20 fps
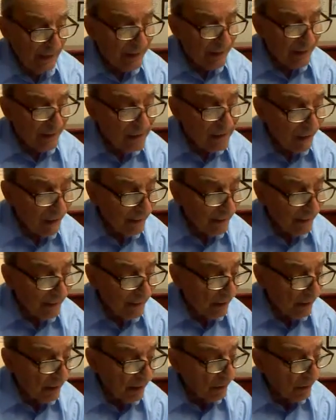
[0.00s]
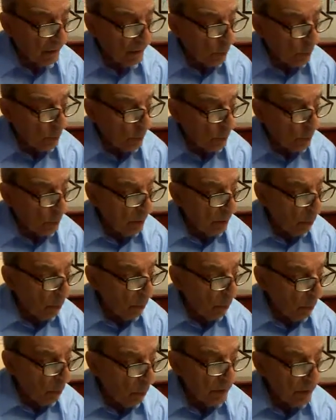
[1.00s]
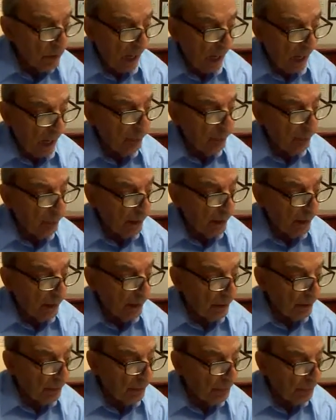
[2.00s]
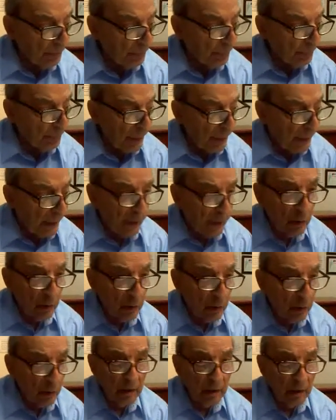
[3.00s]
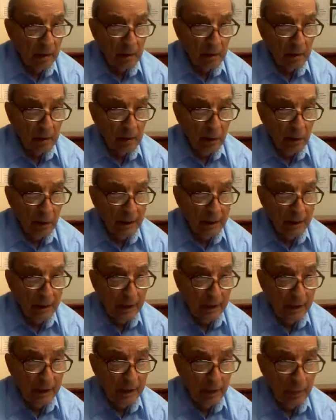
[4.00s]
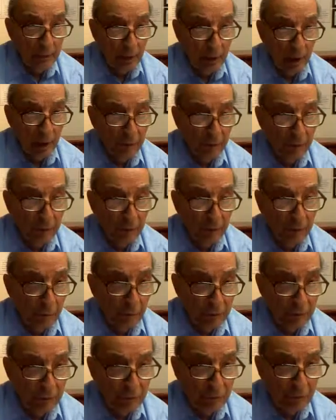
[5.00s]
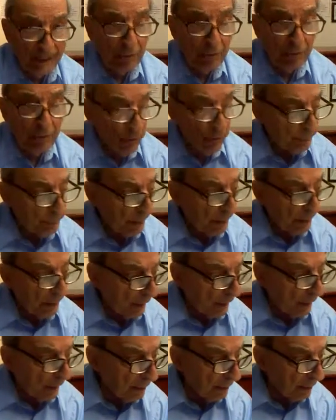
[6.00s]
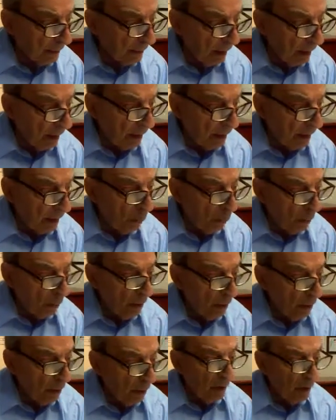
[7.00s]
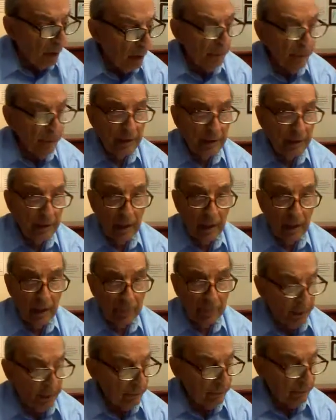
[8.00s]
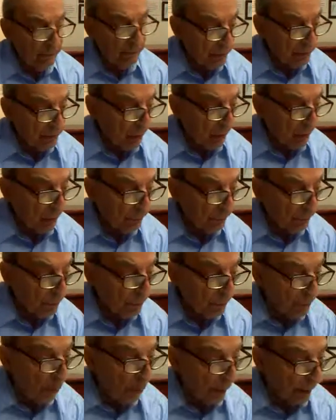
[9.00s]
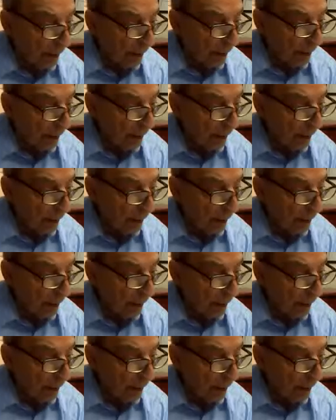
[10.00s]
insight into what's happening into the plan, looking beyond the numbers and into the plan, and where are the health benefits dollars going.